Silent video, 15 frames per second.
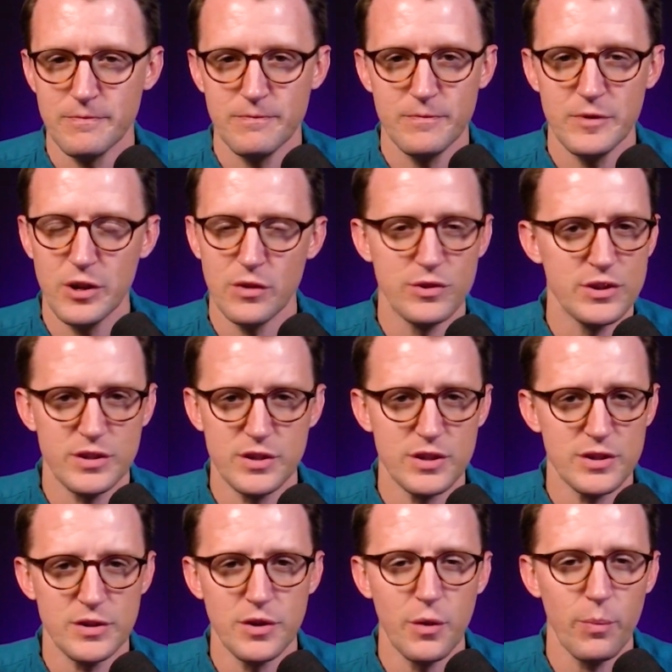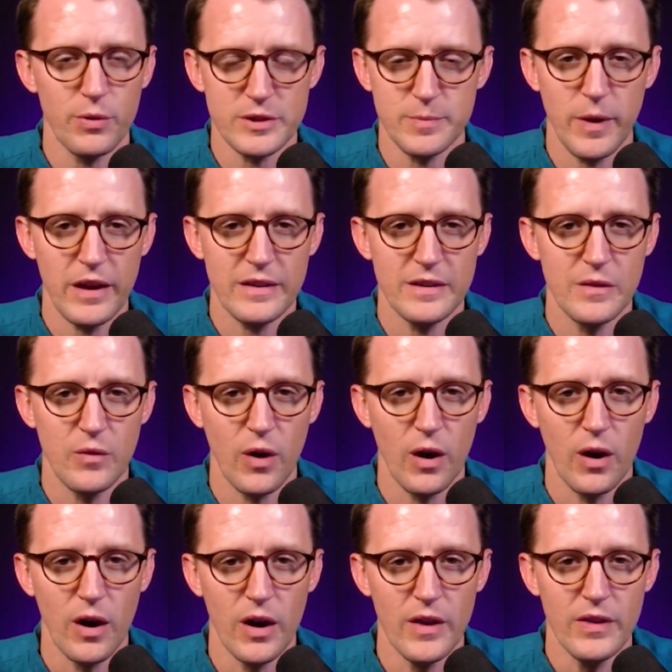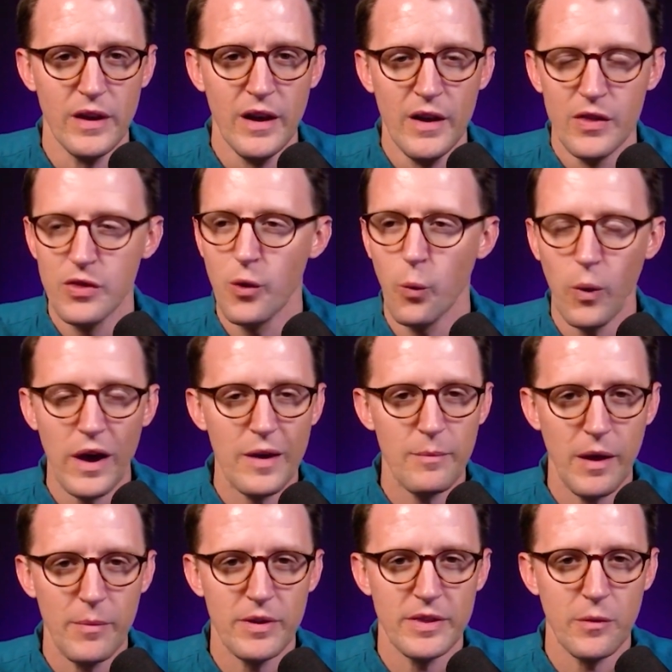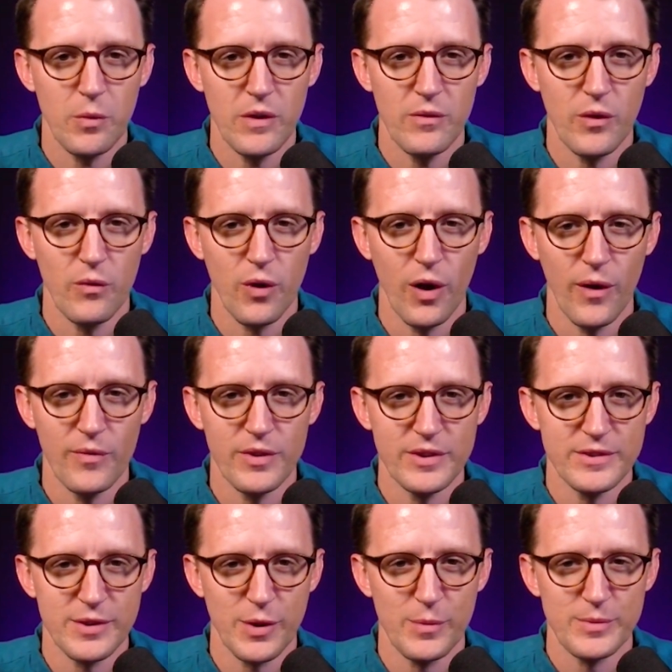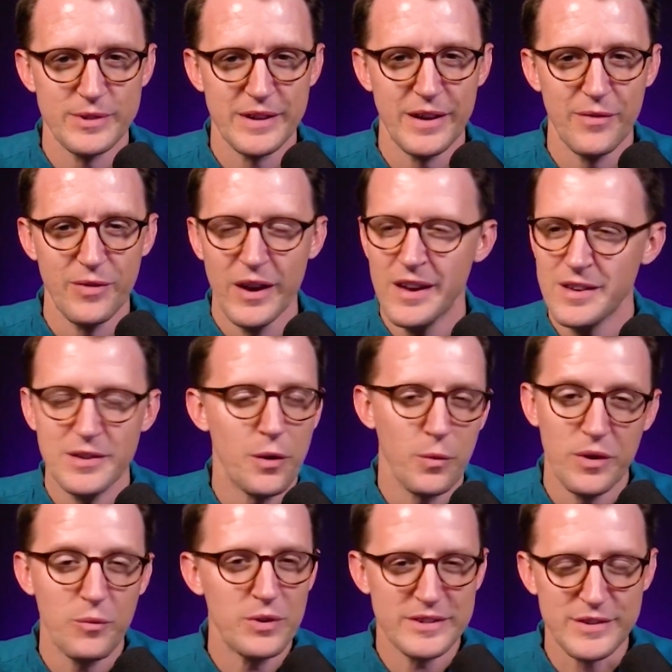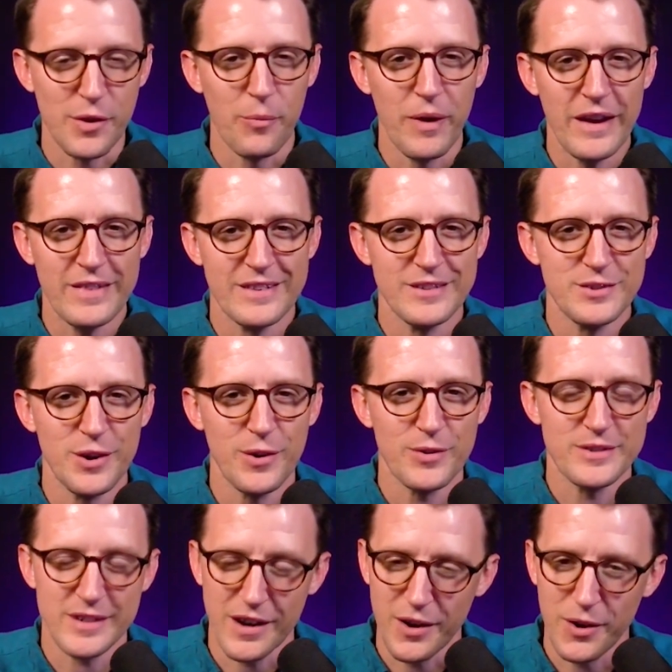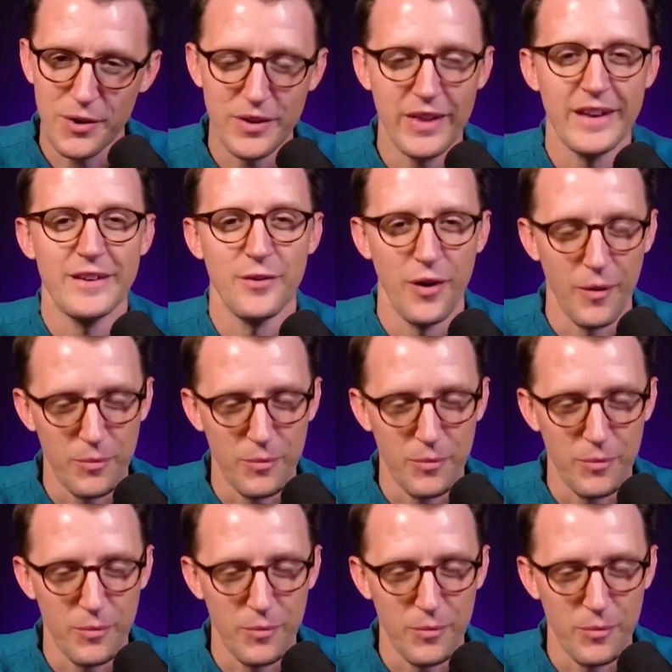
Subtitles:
Just your perspective on the way maybe that we've evolved in terms of, we still make the jokes, oh, like you're on